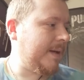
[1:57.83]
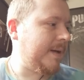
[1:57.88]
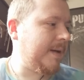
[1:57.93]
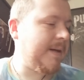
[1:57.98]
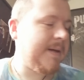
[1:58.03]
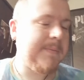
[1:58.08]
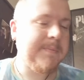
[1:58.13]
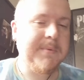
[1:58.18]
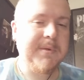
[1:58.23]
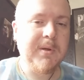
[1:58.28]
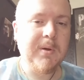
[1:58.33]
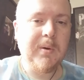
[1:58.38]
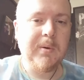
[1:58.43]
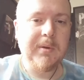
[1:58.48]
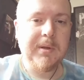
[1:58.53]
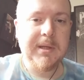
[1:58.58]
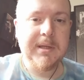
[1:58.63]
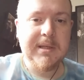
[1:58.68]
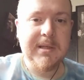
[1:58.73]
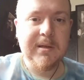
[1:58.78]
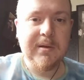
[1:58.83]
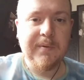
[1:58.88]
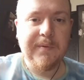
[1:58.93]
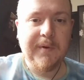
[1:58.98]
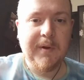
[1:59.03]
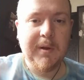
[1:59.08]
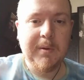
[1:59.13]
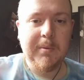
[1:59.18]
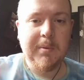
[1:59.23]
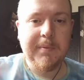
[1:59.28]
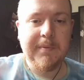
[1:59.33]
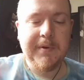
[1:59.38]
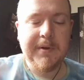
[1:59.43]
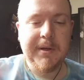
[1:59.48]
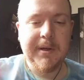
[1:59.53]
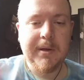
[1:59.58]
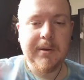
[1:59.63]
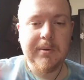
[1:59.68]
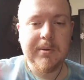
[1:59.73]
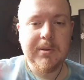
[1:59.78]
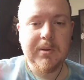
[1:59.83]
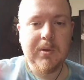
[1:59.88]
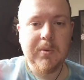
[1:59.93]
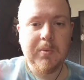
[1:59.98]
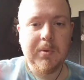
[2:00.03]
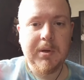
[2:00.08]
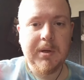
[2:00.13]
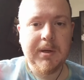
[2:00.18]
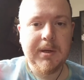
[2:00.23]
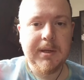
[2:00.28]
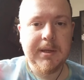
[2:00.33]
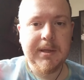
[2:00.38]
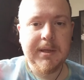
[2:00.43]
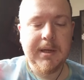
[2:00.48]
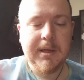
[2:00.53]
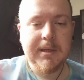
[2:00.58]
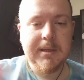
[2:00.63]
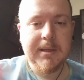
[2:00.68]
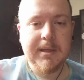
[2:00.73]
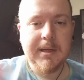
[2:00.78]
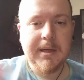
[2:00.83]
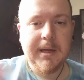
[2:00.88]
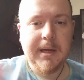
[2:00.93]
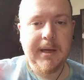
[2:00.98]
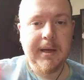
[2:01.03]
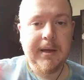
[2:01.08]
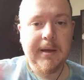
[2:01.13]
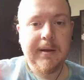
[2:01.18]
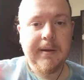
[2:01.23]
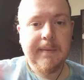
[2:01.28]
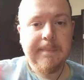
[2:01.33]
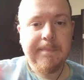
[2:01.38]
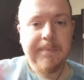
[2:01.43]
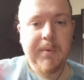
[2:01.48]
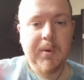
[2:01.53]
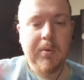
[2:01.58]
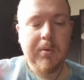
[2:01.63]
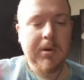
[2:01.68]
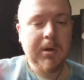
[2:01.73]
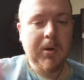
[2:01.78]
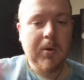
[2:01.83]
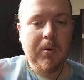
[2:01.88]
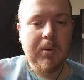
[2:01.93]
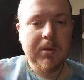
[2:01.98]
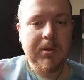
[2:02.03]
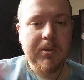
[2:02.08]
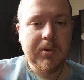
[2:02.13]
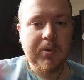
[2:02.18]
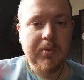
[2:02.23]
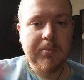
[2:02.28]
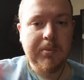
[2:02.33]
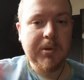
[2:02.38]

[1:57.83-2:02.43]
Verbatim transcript: um, so this is a follow-up video to the one I did yesterday. Don't want to go on too